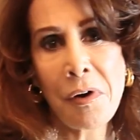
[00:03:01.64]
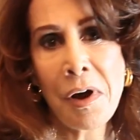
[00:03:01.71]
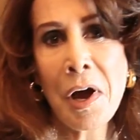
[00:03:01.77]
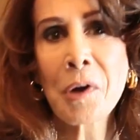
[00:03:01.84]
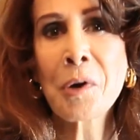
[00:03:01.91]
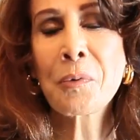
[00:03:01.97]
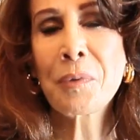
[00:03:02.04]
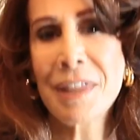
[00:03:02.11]

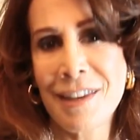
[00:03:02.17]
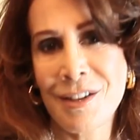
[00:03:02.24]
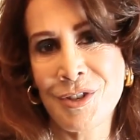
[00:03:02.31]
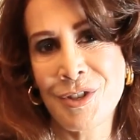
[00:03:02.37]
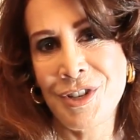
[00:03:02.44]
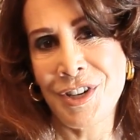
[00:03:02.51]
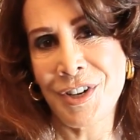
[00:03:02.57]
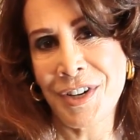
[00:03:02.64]
hungry
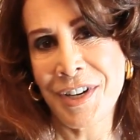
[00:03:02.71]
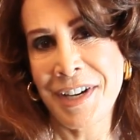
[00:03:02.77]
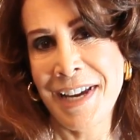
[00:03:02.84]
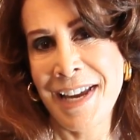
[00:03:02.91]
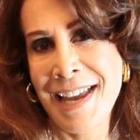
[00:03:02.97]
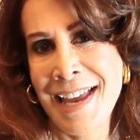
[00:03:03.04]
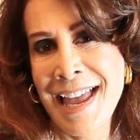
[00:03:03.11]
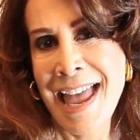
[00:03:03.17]
this year.
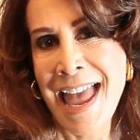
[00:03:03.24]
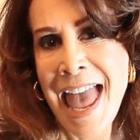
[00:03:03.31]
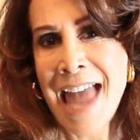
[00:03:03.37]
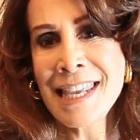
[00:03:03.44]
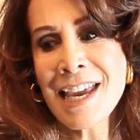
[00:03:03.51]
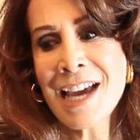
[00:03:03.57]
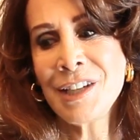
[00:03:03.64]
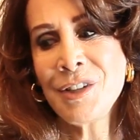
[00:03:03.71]

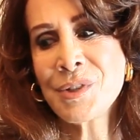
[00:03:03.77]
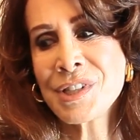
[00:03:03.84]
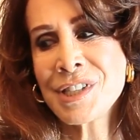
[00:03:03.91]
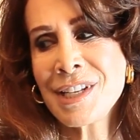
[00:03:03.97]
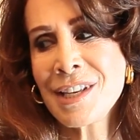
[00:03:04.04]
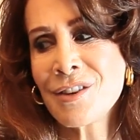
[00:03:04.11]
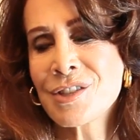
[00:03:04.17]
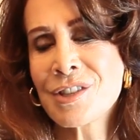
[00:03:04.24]
And yet you
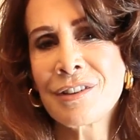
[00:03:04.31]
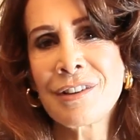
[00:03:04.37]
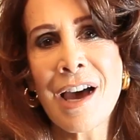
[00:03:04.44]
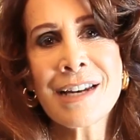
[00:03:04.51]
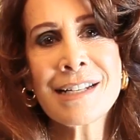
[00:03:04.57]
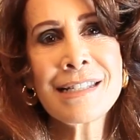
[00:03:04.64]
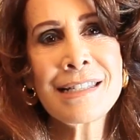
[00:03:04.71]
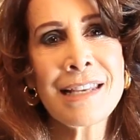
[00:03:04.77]
see there's a
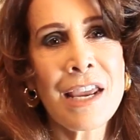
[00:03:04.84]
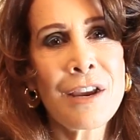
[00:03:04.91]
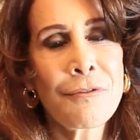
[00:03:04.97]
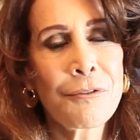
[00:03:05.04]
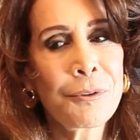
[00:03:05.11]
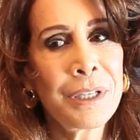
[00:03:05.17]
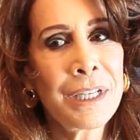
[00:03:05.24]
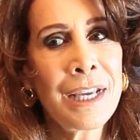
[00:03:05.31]
lot of
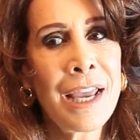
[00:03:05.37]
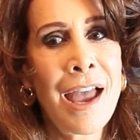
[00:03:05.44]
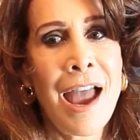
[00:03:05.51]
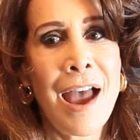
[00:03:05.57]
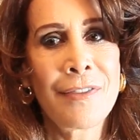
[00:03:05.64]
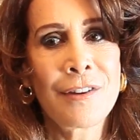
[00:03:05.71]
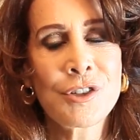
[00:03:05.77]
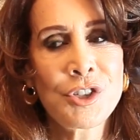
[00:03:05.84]
savory
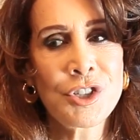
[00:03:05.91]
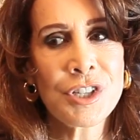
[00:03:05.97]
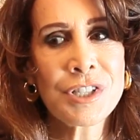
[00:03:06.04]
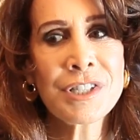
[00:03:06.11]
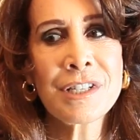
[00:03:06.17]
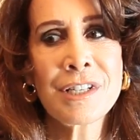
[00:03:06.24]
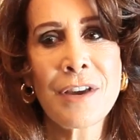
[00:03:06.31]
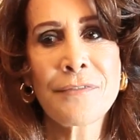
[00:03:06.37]
and there's
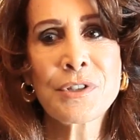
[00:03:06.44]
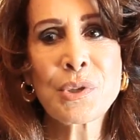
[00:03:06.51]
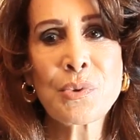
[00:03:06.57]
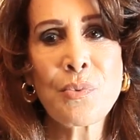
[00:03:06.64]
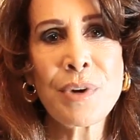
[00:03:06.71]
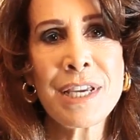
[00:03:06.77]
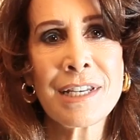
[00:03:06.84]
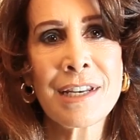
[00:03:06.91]
just enough
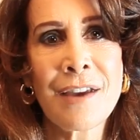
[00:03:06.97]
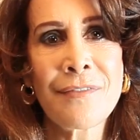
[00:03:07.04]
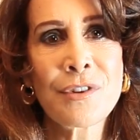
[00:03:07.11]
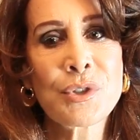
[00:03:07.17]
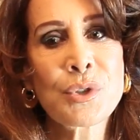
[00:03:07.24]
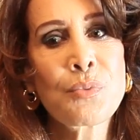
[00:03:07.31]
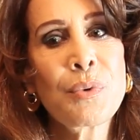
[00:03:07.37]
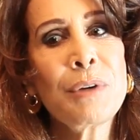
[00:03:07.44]
sweet. And
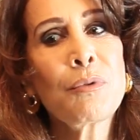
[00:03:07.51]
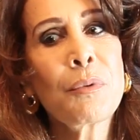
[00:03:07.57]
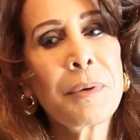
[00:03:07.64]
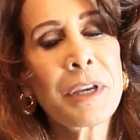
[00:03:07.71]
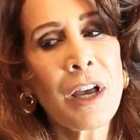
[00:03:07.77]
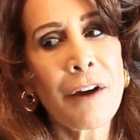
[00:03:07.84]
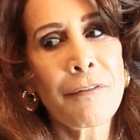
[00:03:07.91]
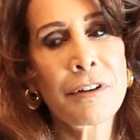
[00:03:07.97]
the sweet will
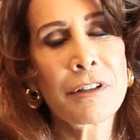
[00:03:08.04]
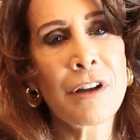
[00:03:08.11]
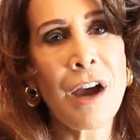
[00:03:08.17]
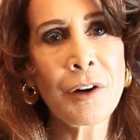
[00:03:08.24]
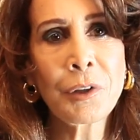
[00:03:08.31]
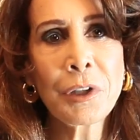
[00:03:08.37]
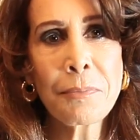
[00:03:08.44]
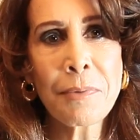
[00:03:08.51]
be covered
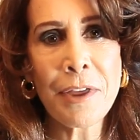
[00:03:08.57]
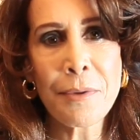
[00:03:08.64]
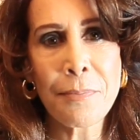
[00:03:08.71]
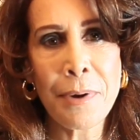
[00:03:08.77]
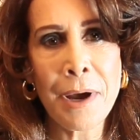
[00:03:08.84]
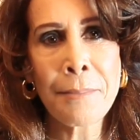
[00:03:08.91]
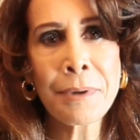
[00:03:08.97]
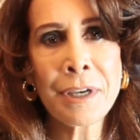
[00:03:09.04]
not only by the
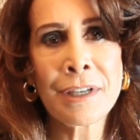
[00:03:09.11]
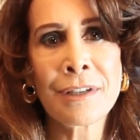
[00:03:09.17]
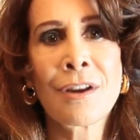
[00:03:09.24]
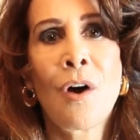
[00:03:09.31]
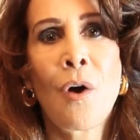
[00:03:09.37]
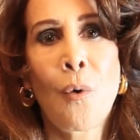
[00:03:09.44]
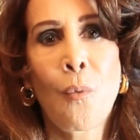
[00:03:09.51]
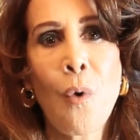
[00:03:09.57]

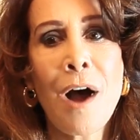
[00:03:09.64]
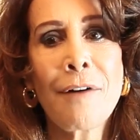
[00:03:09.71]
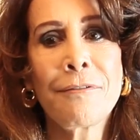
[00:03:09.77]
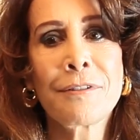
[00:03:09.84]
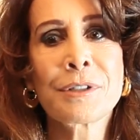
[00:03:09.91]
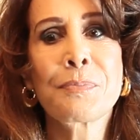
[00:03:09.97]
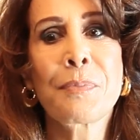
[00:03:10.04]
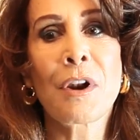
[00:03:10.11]
pumpkin
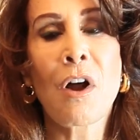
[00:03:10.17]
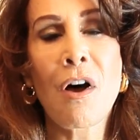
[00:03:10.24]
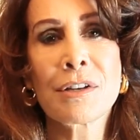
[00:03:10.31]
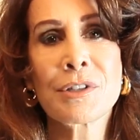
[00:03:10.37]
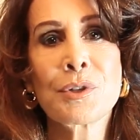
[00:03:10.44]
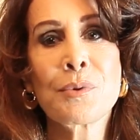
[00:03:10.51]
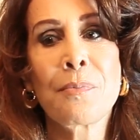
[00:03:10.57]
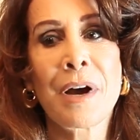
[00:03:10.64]
waffles, but
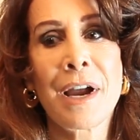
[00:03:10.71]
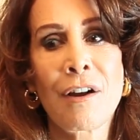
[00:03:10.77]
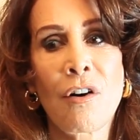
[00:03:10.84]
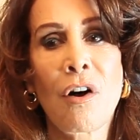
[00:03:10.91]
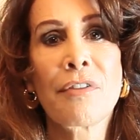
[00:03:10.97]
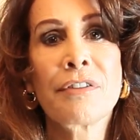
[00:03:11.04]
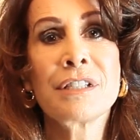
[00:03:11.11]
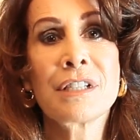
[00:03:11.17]
also by
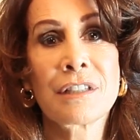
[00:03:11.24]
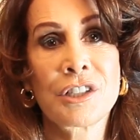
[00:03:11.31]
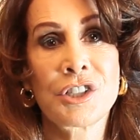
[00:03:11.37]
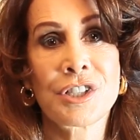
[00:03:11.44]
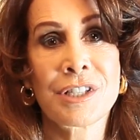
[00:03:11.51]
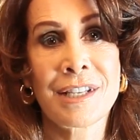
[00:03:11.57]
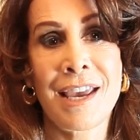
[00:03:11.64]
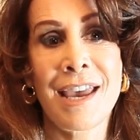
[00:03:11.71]
all the
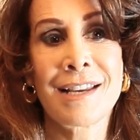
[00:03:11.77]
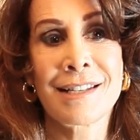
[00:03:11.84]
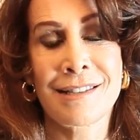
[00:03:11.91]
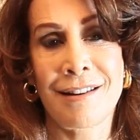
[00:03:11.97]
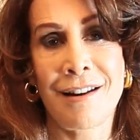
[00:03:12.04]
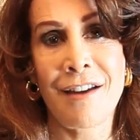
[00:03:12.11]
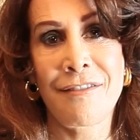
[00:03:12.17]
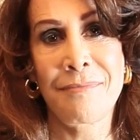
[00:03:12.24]
delicious cakes
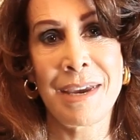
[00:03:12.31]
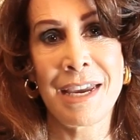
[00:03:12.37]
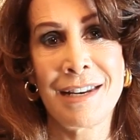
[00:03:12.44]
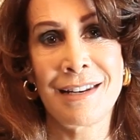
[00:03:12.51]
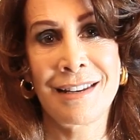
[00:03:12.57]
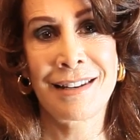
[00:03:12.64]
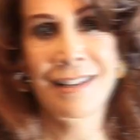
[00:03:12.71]
that I've made.